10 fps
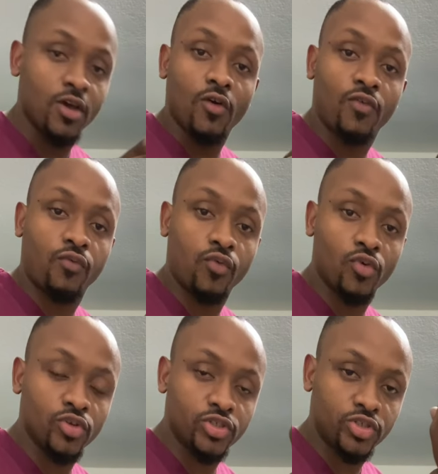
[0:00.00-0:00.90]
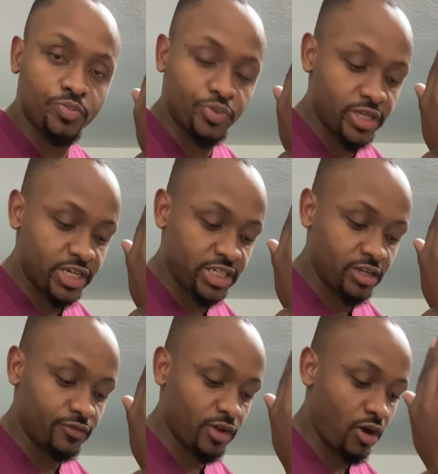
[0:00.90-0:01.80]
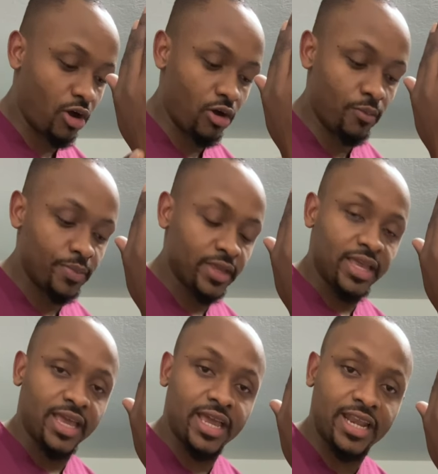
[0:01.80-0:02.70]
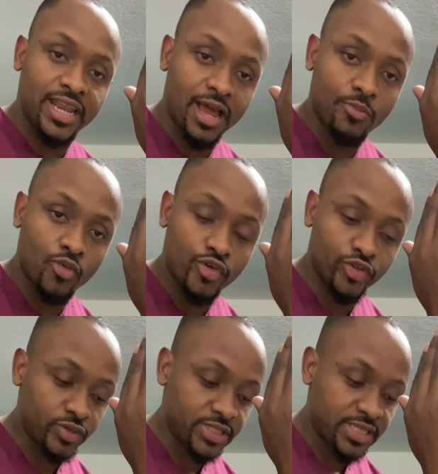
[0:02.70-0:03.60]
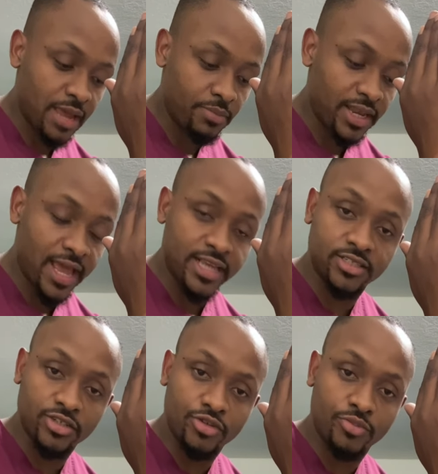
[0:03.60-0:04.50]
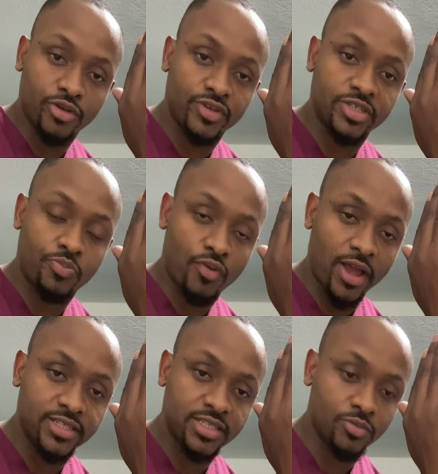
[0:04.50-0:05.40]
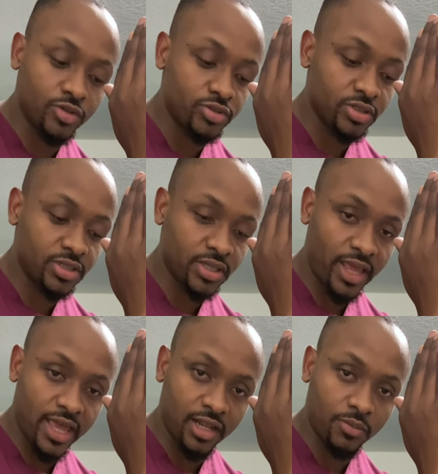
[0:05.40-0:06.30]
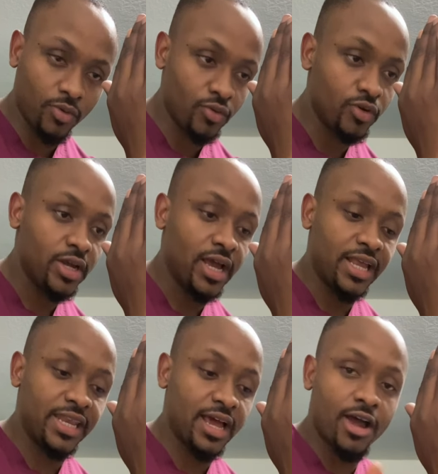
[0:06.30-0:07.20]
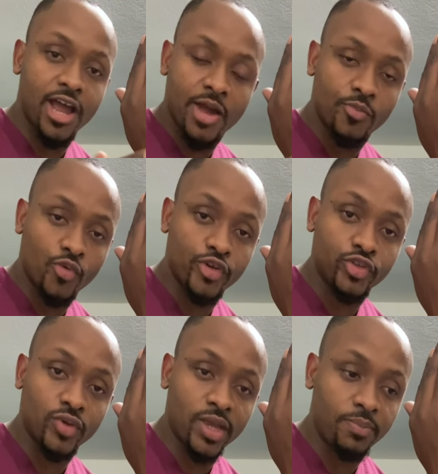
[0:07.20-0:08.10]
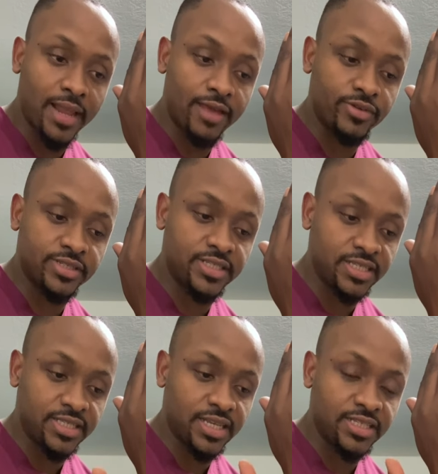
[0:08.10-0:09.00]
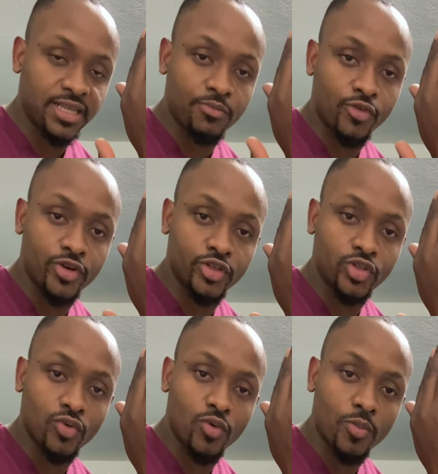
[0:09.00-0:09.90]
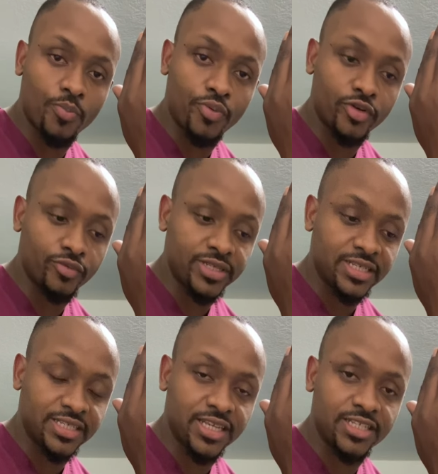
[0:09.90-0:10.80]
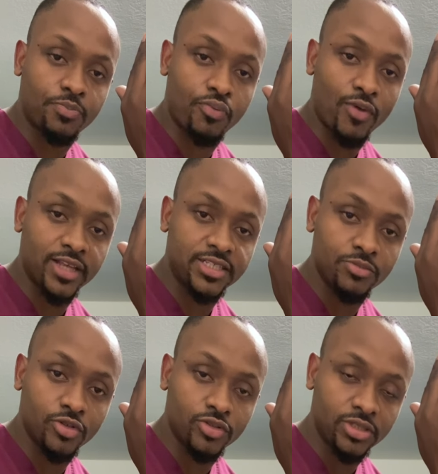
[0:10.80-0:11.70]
full supination of the arm, and I'm going to stabilize the humerus proximal to the elbow. Now I'm going to apply resistance. I'm going to put resistance proximal to